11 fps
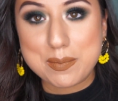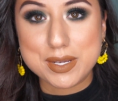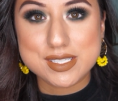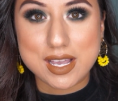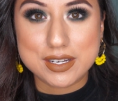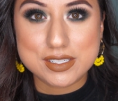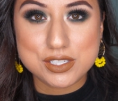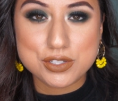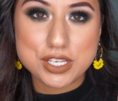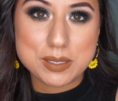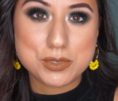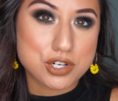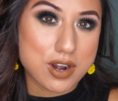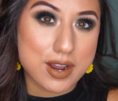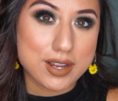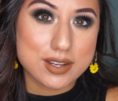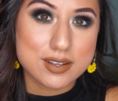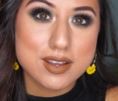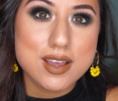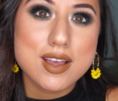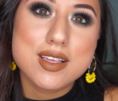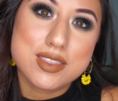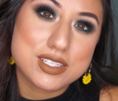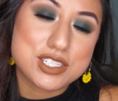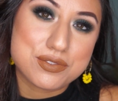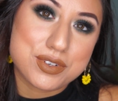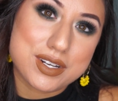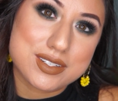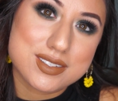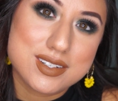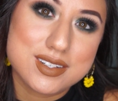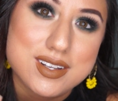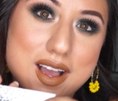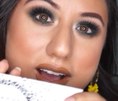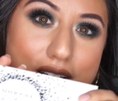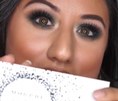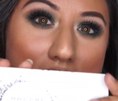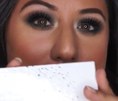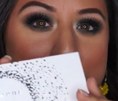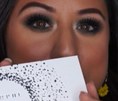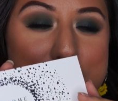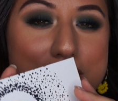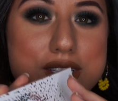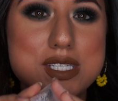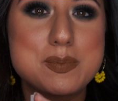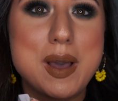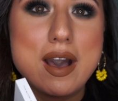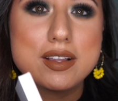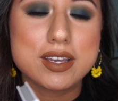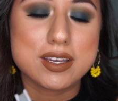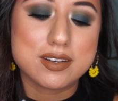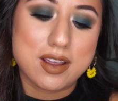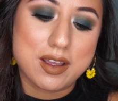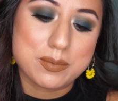I'm excited to keep trying the different colors in this palette.